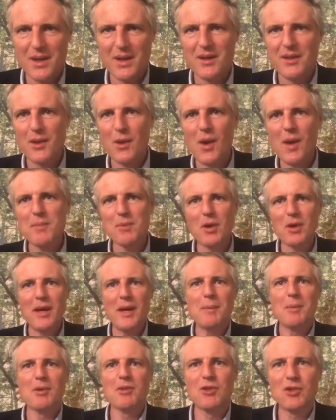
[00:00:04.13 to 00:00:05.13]
Though I'm not
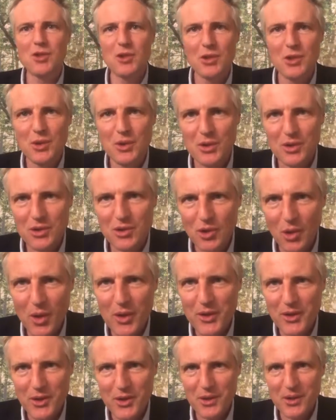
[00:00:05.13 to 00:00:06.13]
able to
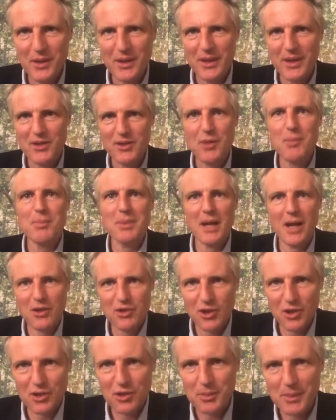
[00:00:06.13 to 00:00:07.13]
join you, it's a
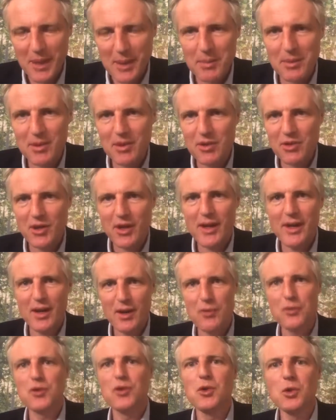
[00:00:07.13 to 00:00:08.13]
pleasure to be able to say a
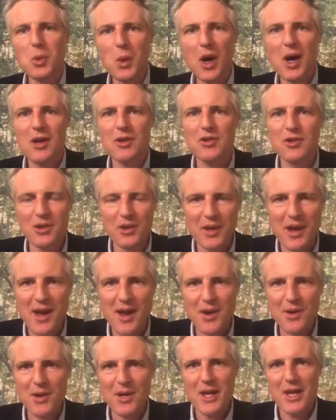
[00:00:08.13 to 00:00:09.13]
few words on
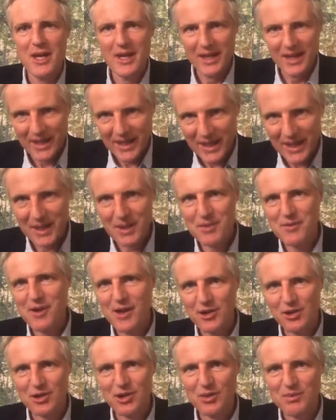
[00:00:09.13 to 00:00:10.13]
how
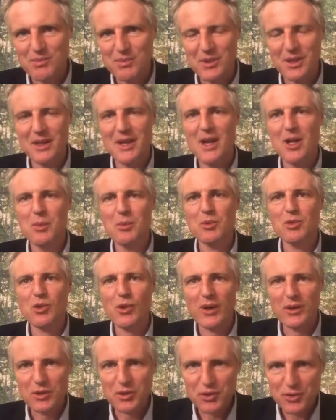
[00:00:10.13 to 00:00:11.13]
innovation can help
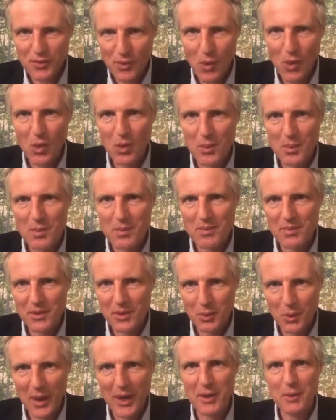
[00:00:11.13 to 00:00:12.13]
transform the
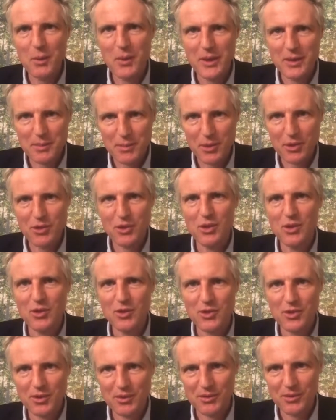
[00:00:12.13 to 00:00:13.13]
way we
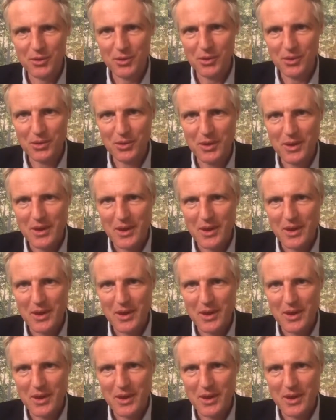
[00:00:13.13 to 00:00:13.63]
produce food.